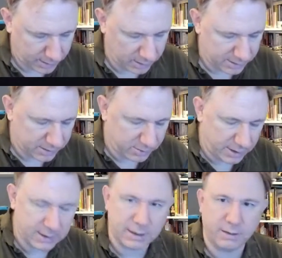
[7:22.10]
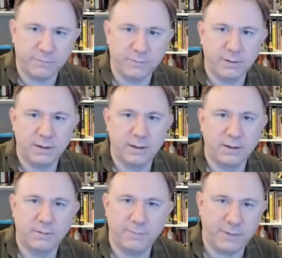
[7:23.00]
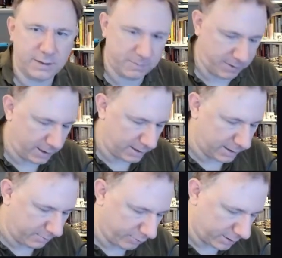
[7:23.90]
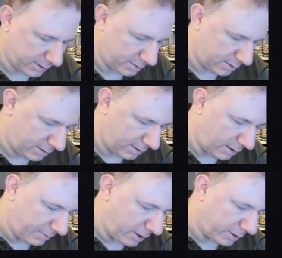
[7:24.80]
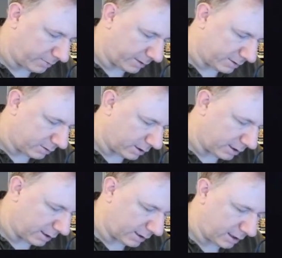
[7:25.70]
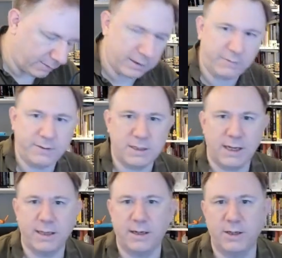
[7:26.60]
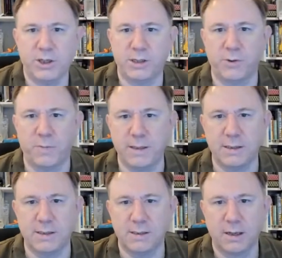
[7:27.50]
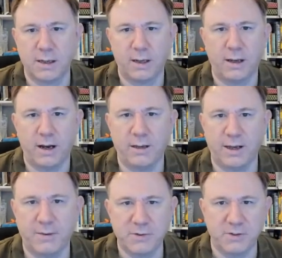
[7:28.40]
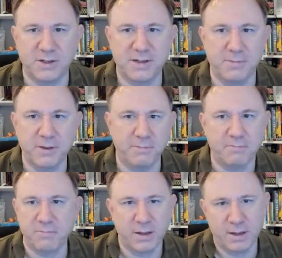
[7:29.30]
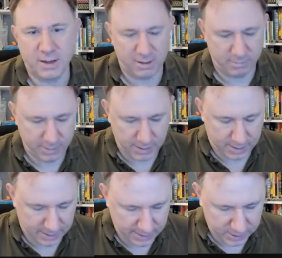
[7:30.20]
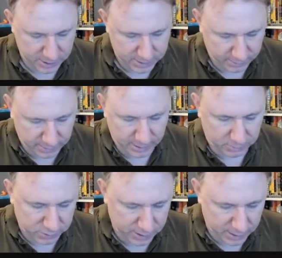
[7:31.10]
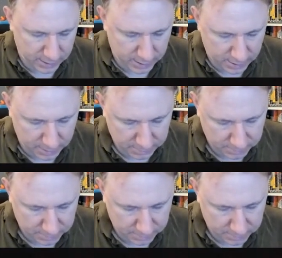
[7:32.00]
it's not neat enough for it to be deliberate, a part of the puzzle. I think if they fitted together like jigsaw pieces, I think I was onto something, but I actually don't think I'm onto anything there.